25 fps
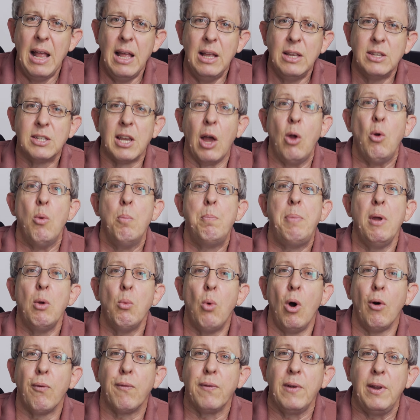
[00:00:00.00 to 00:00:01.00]
So, bit
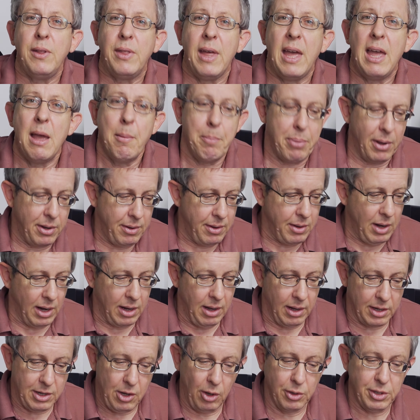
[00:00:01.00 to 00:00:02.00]
waffly there, but
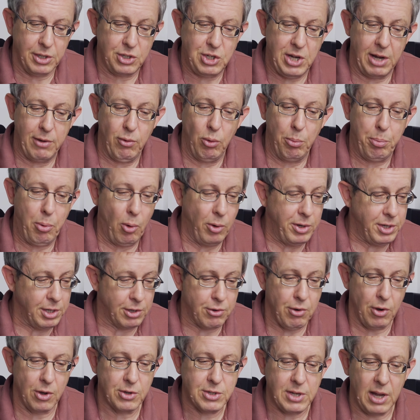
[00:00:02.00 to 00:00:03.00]
I got the general point
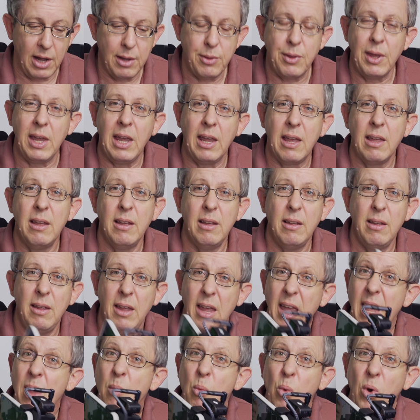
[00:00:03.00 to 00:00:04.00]
across. I think
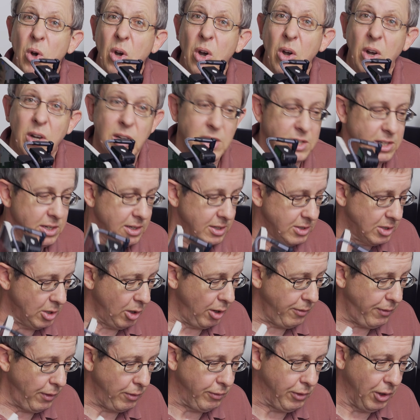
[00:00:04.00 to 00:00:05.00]
it works. So
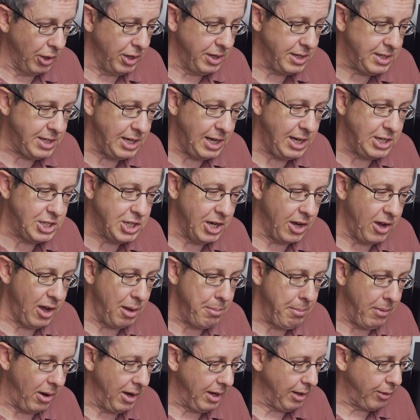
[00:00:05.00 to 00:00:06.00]
if you've got a
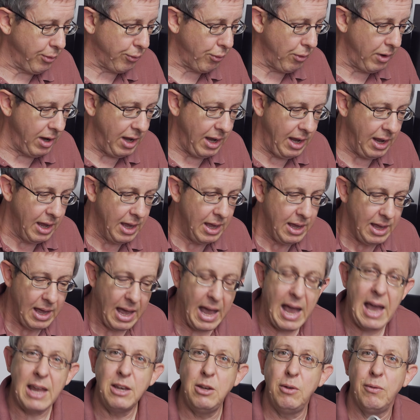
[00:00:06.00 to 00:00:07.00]
DJI Mic 3
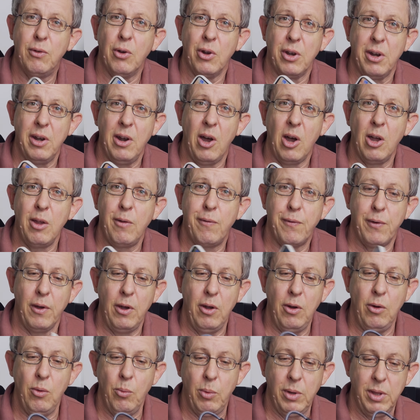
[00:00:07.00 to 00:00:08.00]
and you've got an
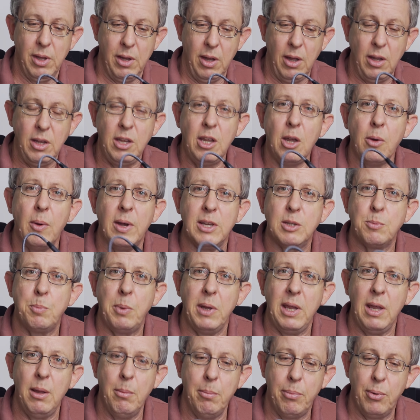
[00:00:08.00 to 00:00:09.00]
iPhone with a
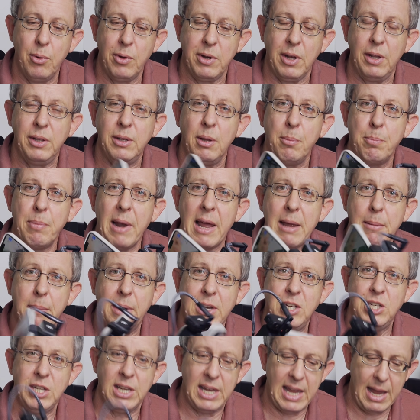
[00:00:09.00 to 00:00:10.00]
USB input and the
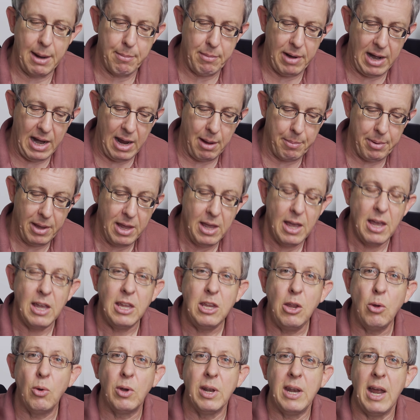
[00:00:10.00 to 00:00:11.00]
Blackmagic Camera app,
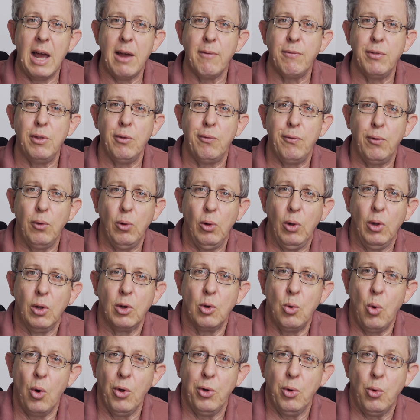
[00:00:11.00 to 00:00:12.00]
you can have the full
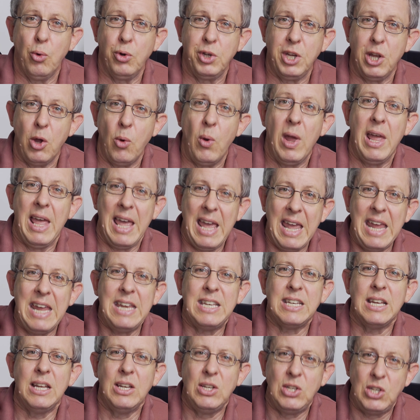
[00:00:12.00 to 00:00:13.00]
quad audio.
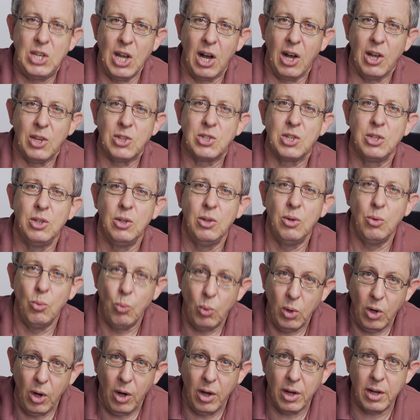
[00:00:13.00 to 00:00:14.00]
It does
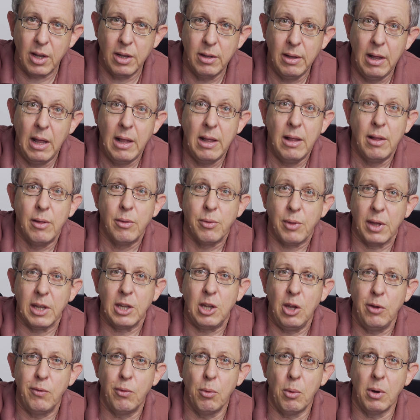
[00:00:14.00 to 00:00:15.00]
work.
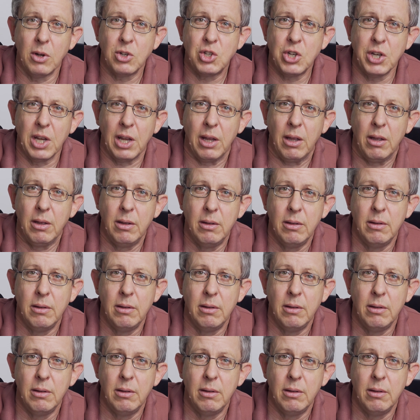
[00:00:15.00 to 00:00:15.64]
Thank you for watching.